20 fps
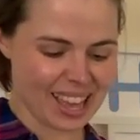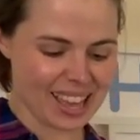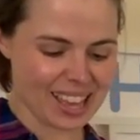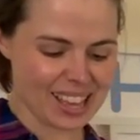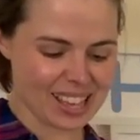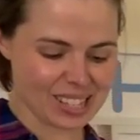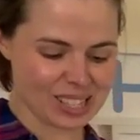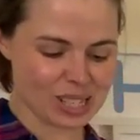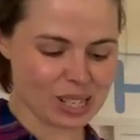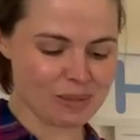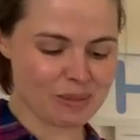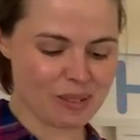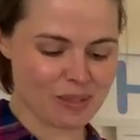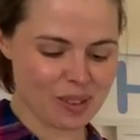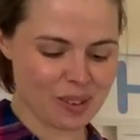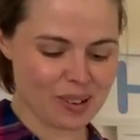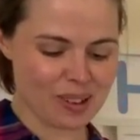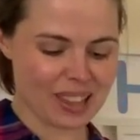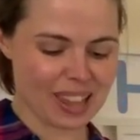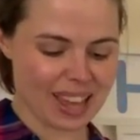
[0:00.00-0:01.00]
Some of
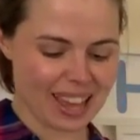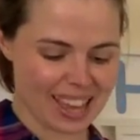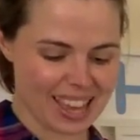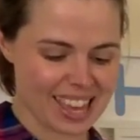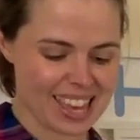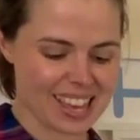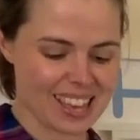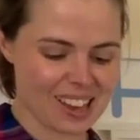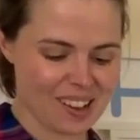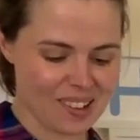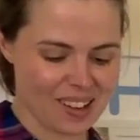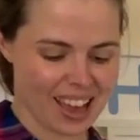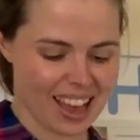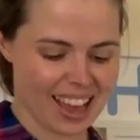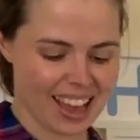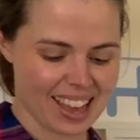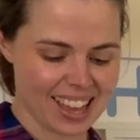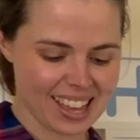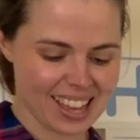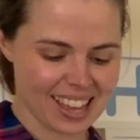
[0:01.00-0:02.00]
you are like, okay.